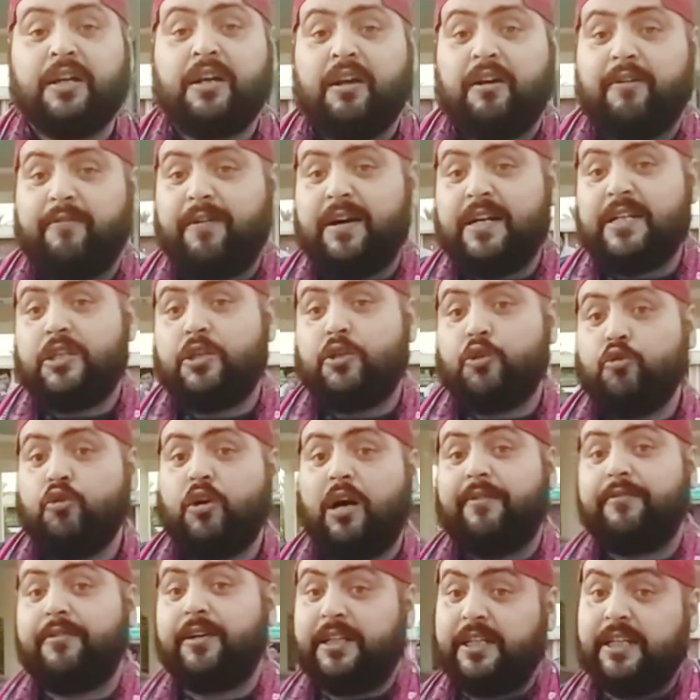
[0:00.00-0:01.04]
Once you
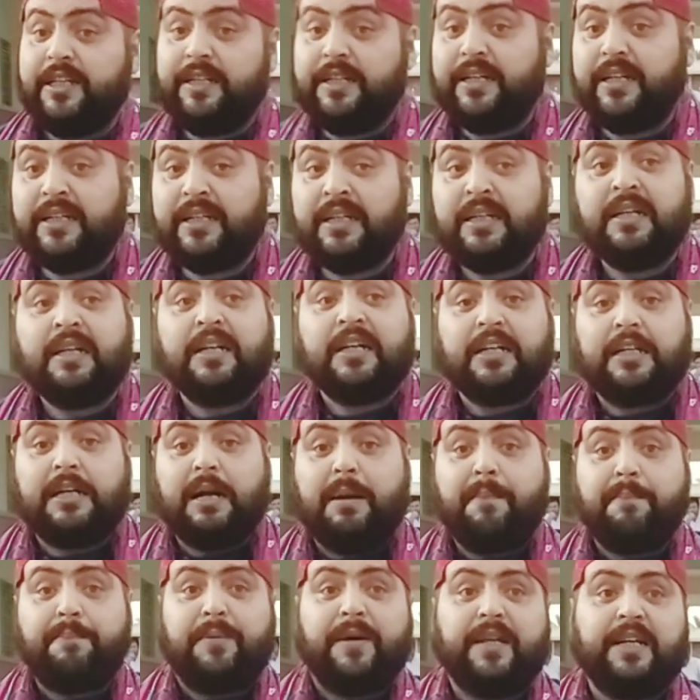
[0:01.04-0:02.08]
have written it,
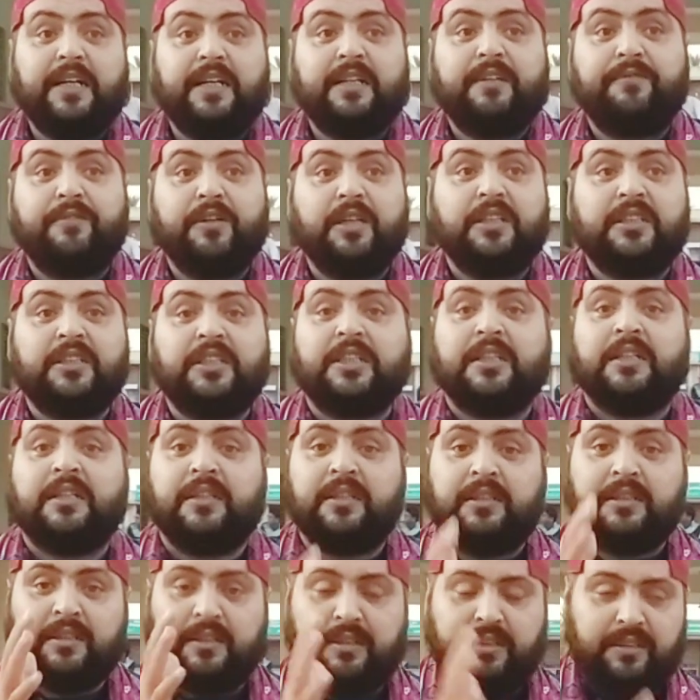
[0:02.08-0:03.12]
compare it with
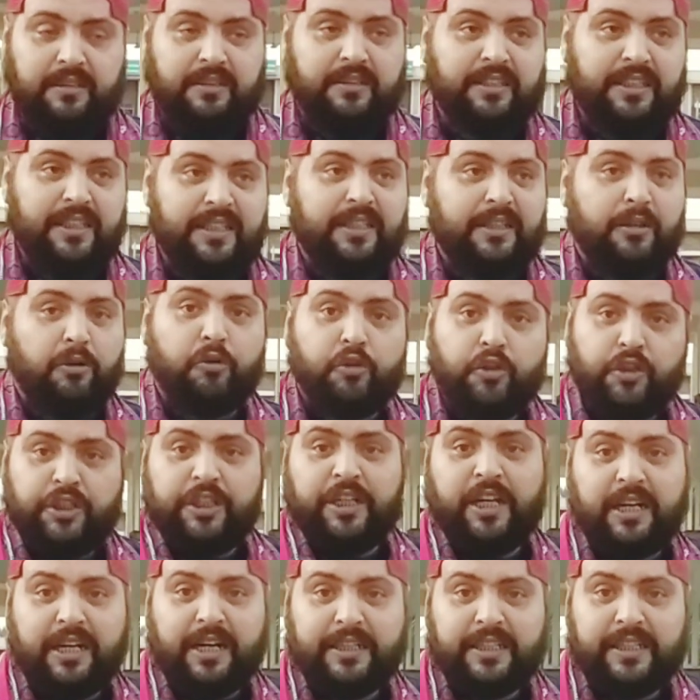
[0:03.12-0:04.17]
the
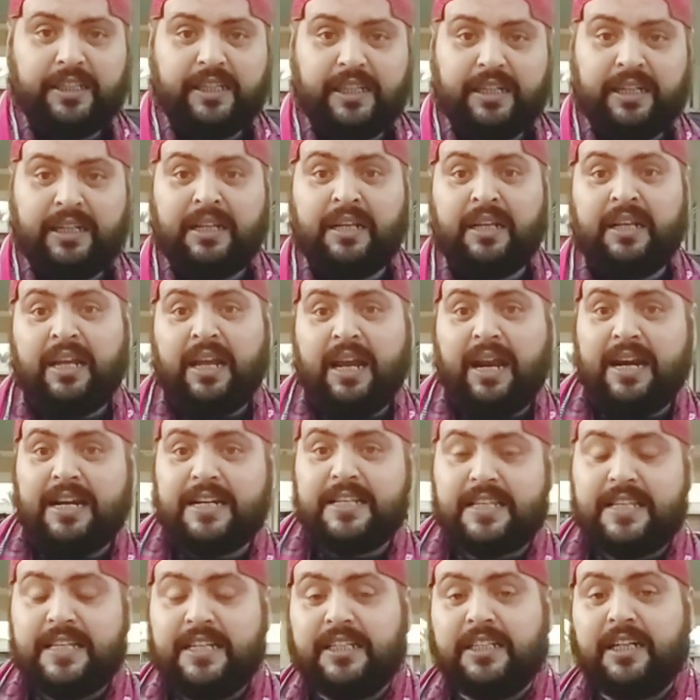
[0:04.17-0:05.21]
original article and
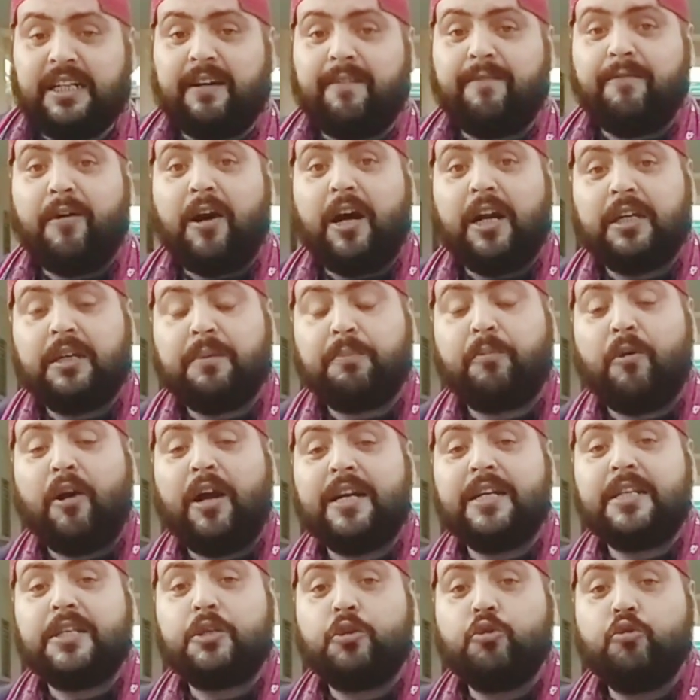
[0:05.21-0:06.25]
see that what
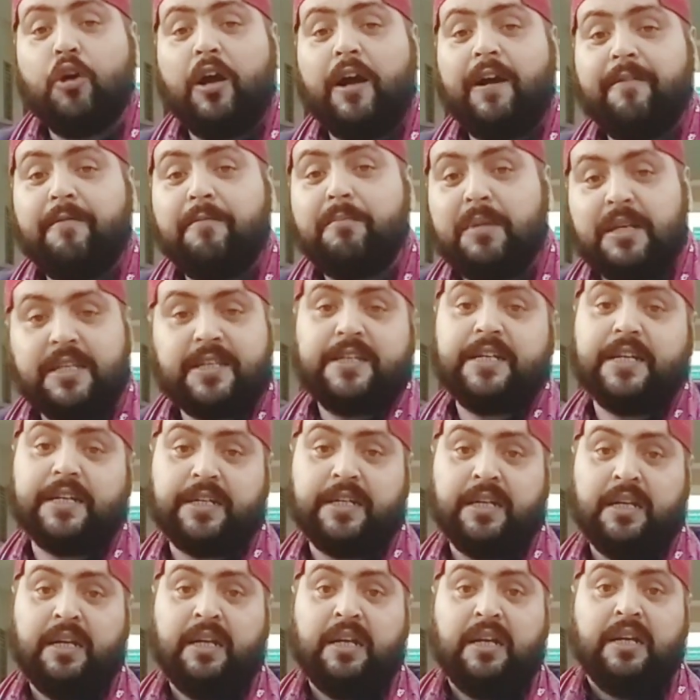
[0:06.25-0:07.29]
points you have missed it.
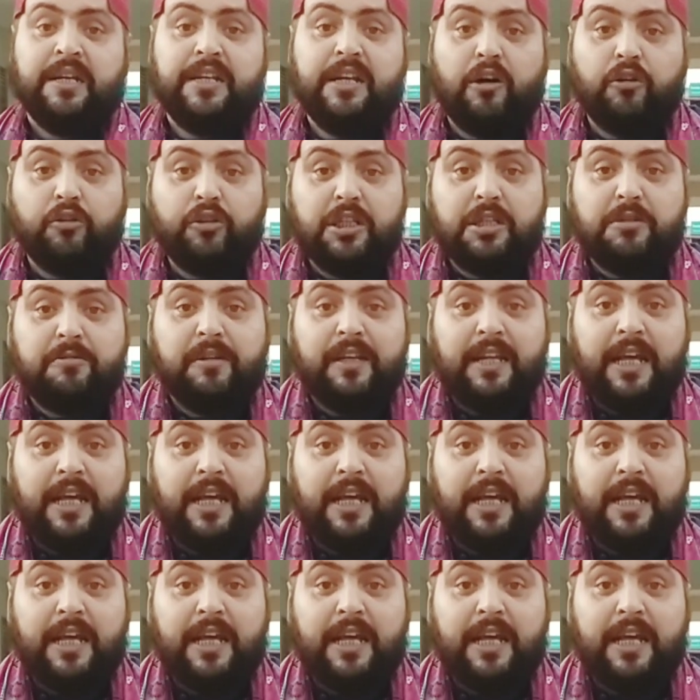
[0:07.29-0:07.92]
Now this will